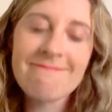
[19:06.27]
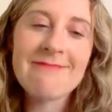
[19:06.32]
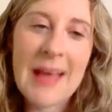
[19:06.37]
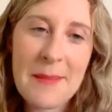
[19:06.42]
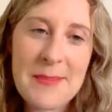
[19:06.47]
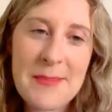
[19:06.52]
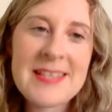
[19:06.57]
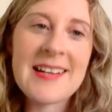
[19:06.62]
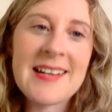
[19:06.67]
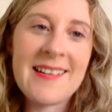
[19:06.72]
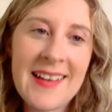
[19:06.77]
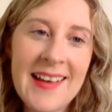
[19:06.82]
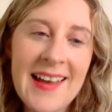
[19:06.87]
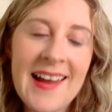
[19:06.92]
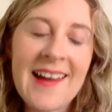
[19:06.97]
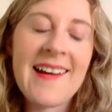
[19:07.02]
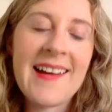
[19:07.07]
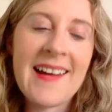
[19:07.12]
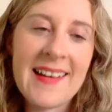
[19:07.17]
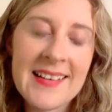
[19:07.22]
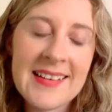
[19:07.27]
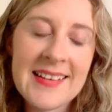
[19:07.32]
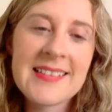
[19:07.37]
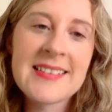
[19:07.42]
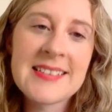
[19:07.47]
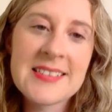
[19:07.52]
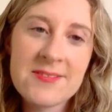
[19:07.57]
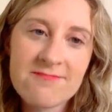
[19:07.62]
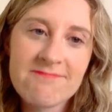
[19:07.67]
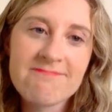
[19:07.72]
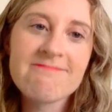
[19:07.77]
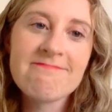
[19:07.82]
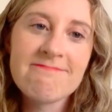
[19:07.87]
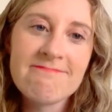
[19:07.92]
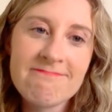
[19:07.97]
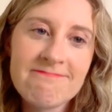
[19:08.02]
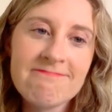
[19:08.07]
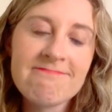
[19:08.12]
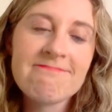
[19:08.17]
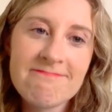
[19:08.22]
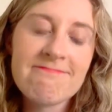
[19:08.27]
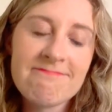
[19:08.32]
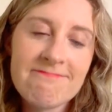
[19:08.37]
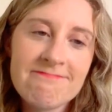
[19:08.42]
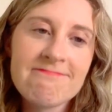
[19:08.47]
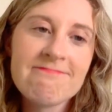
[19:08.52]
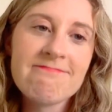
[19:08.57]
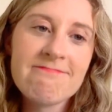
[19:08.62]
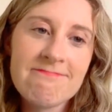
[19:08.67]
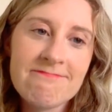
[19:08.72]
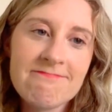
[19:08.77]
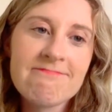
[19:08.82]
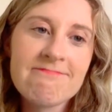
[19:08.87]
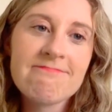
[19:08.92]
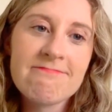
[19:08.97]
be a massive release of resources that's